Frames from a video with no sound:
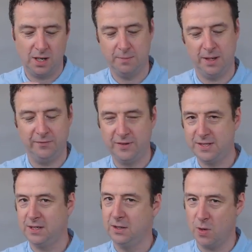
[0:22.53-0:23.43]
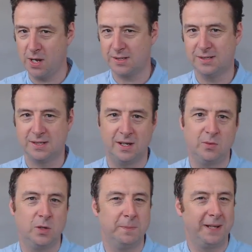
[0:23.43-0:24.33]
it physically works inside,
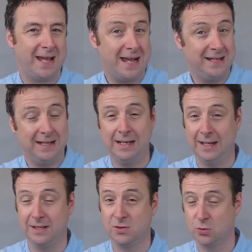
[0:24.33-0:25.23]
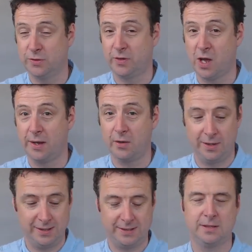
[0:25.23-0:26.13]
what mechanically is sort of going on
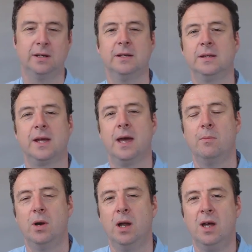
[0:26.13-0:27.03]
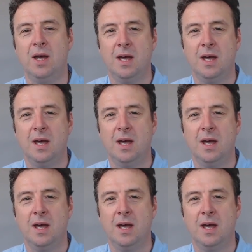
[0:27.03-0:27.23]
inside of the camera,